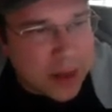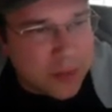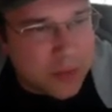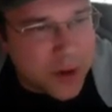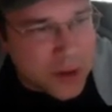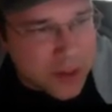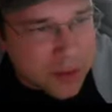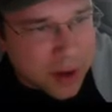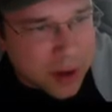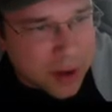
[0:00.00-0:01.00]
First of
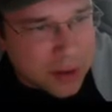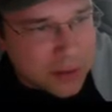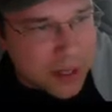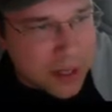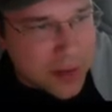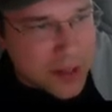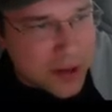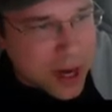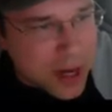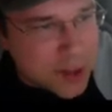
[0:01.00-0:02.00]
all, is there
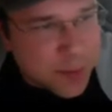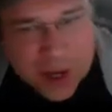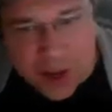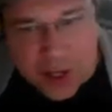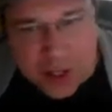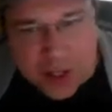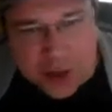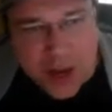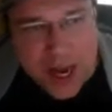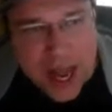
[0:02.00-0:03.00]
any speculation you
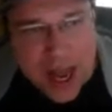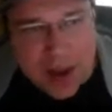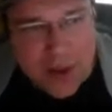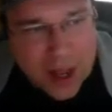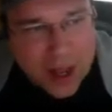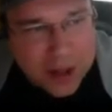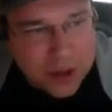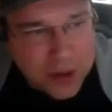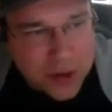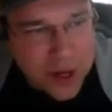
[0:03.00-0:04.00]
might have on
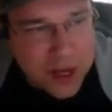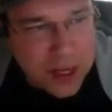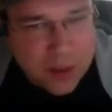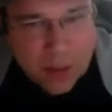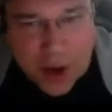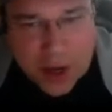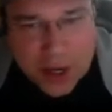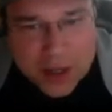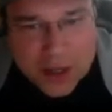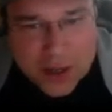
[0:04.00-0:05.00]
Luka and
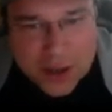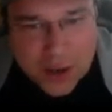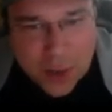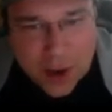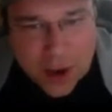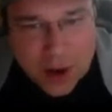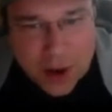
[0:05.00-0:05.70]
LaMarcus in this one?